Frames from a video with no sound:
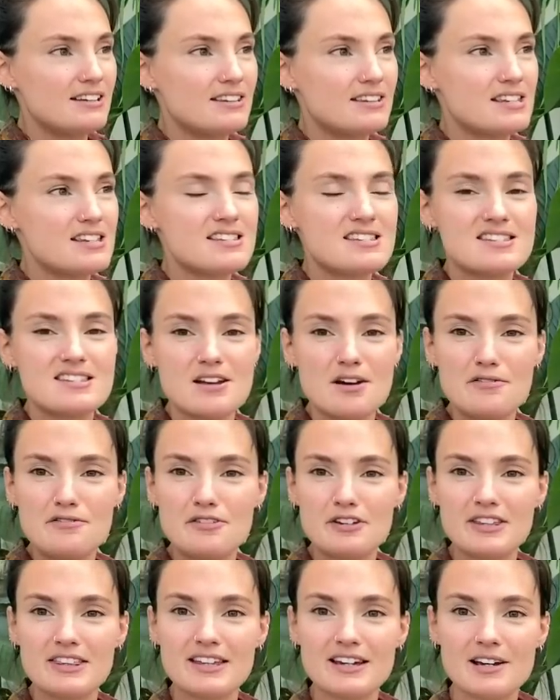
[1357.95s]
the
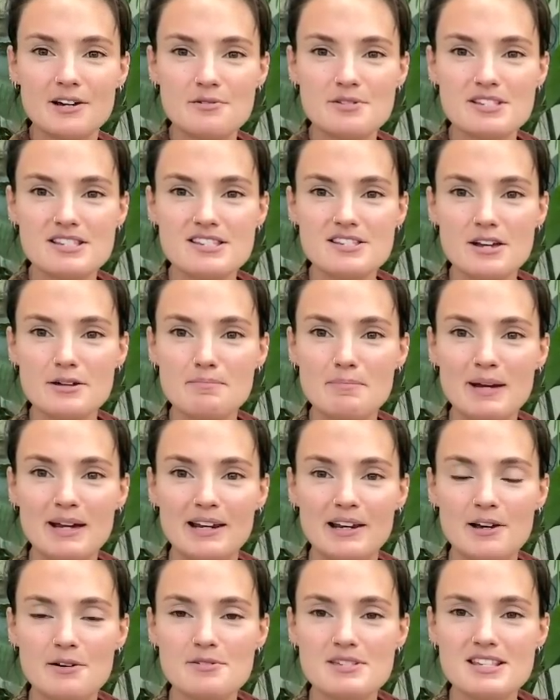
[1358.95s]
stuffing that goes inside
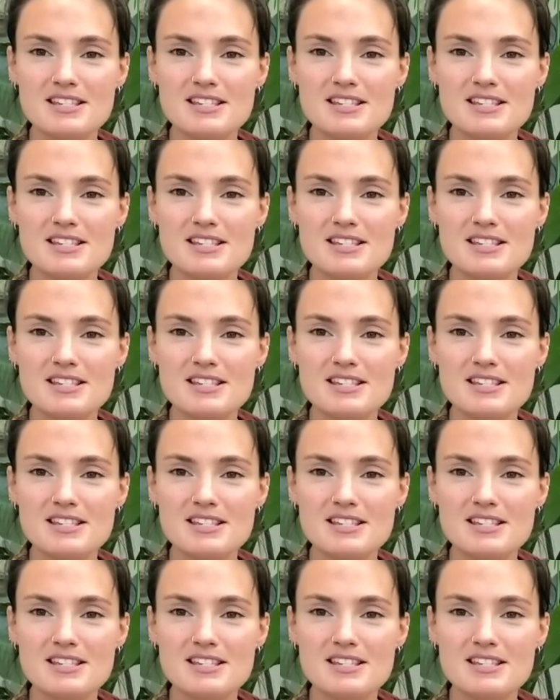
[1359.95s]
pillows.